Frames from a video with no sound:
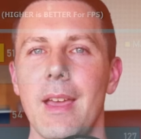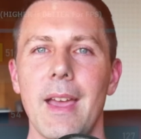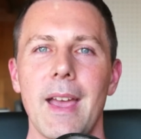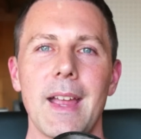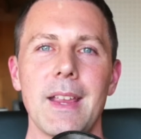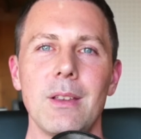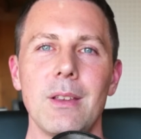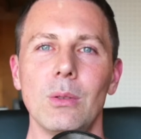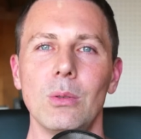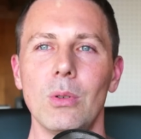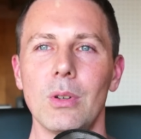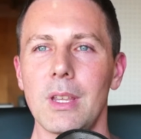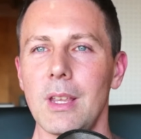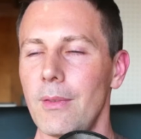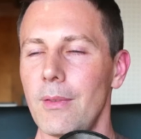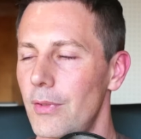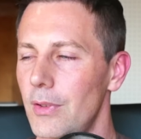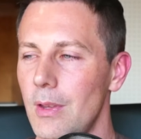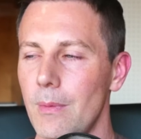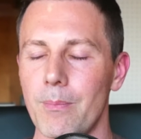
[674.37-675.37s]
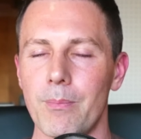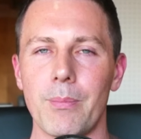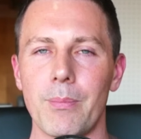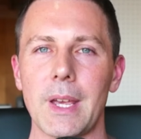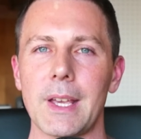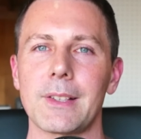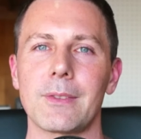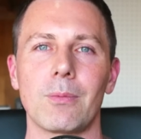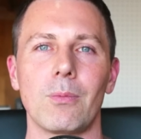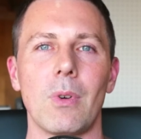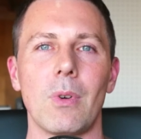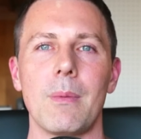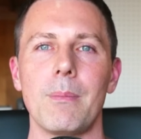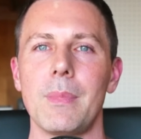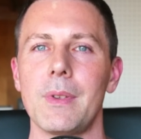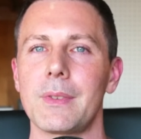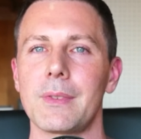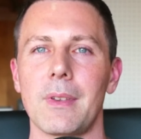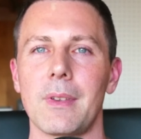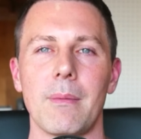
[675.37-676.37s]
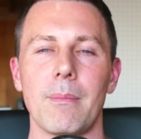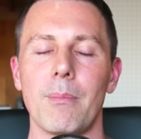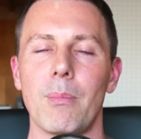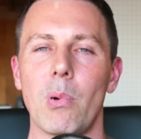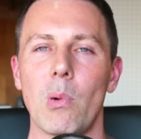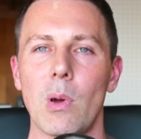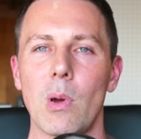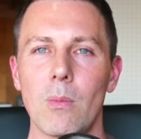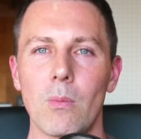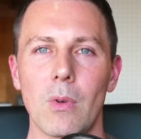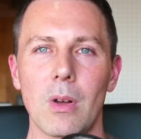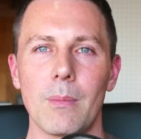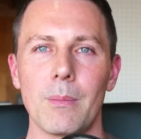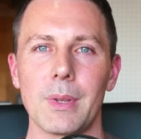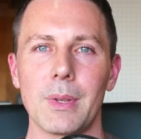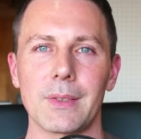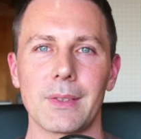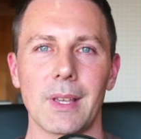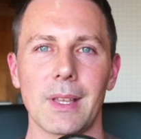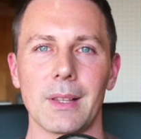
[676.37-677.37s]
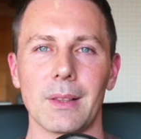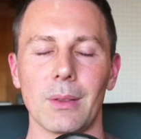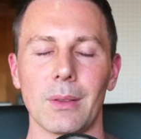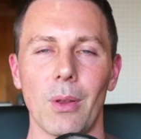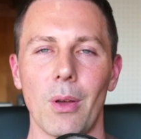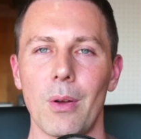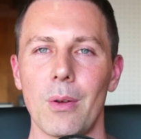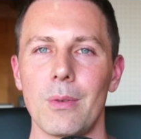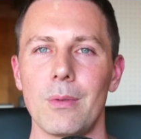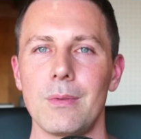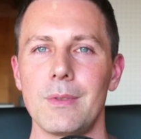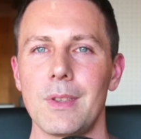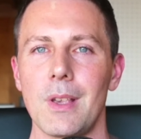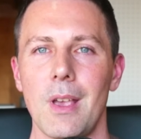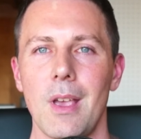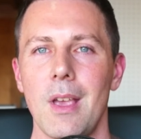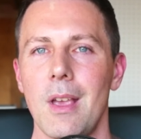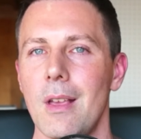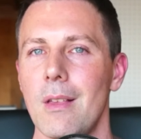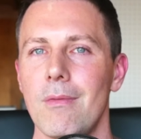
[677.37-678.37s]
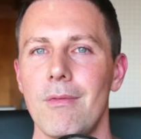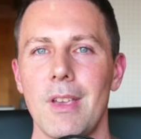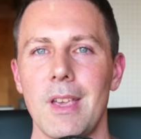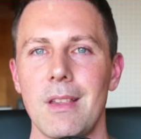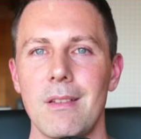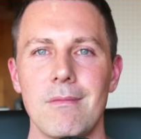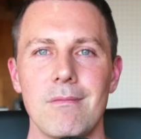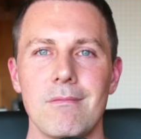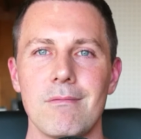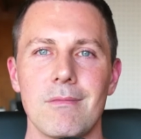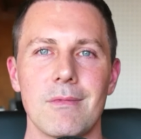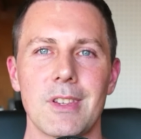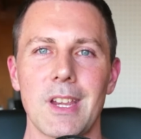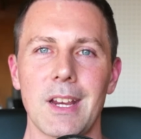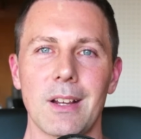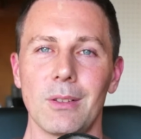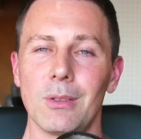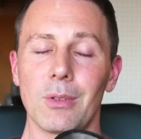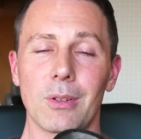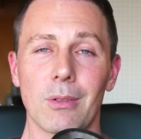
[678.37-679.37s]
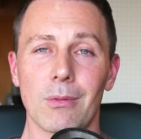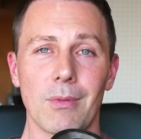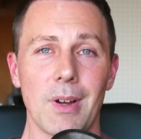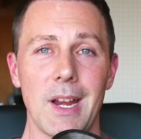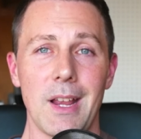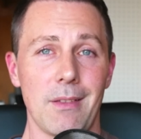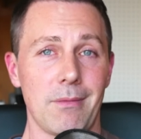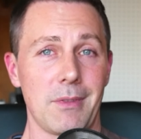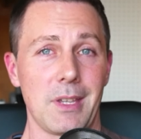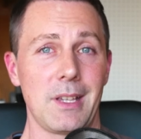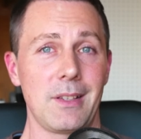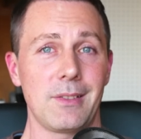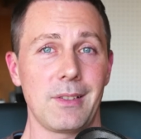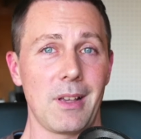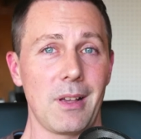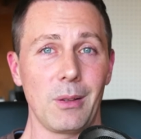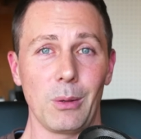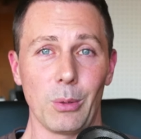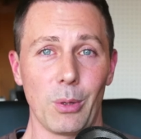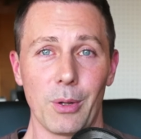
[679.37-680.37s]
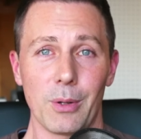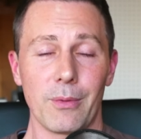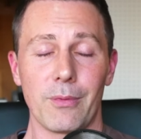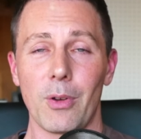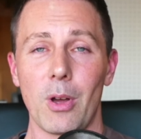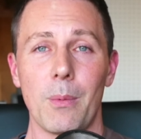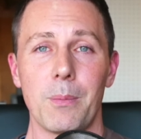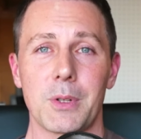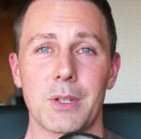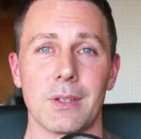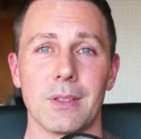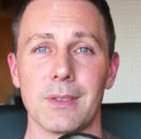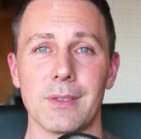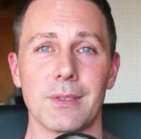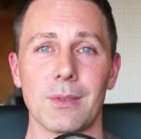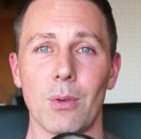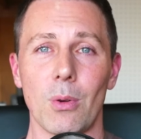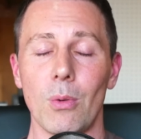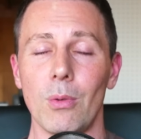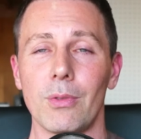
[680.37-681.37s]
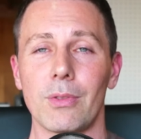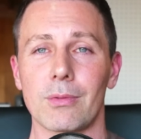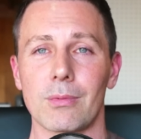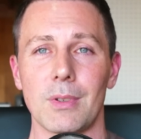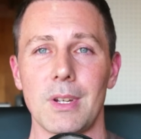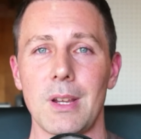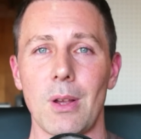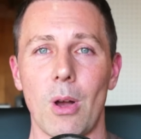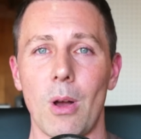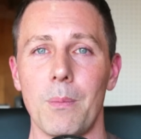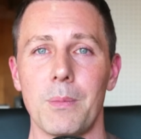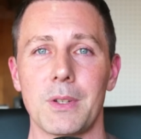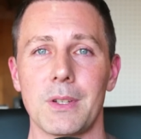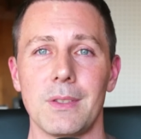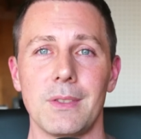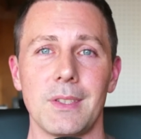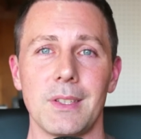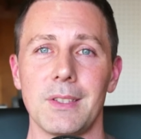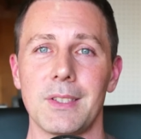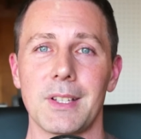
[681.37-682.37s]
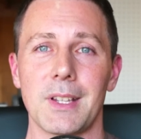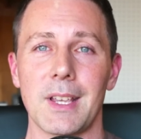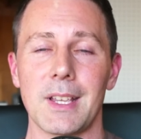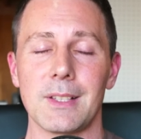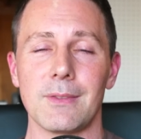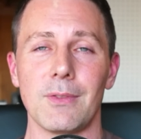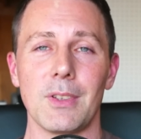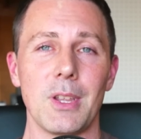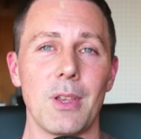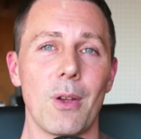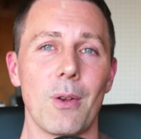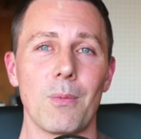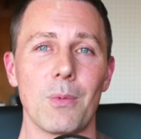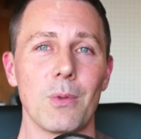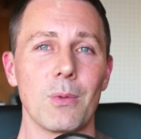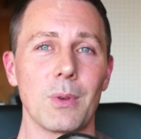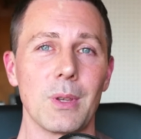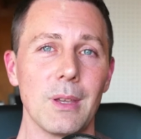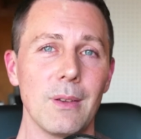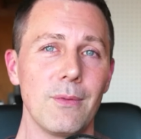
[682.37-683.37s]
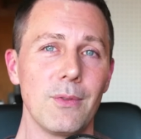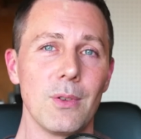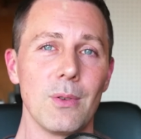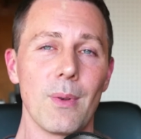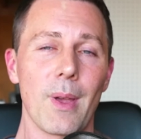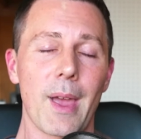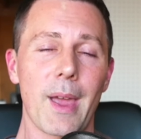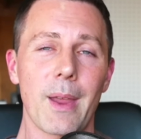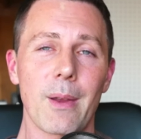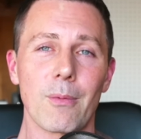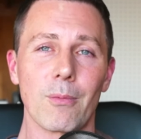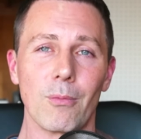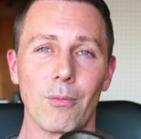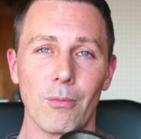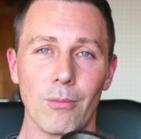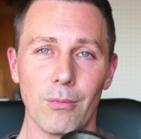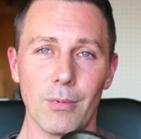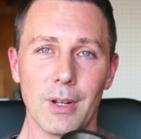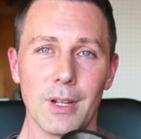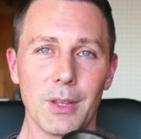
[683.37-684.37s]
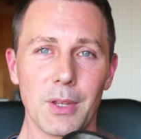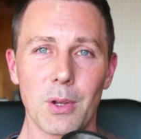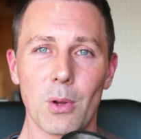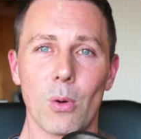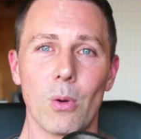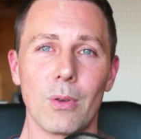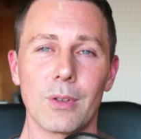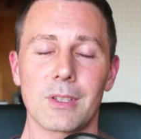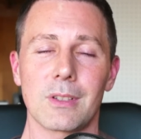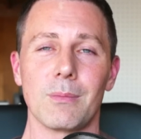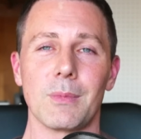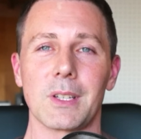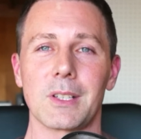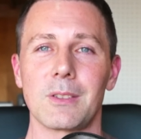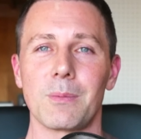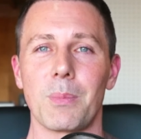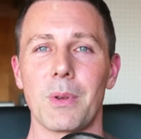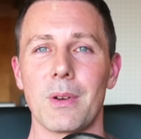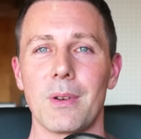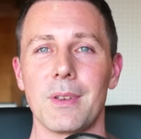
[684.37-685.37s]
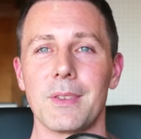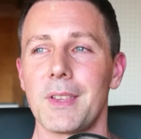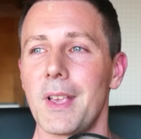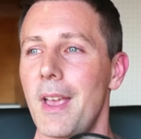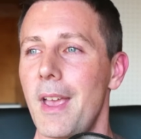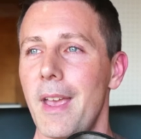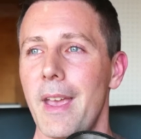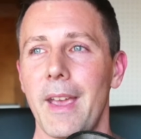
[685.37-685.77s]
and you're looking for the best 1% and 0.1% lows, then take a look around. There's a lot of options. All three options in today's video will give you a really awesome experience.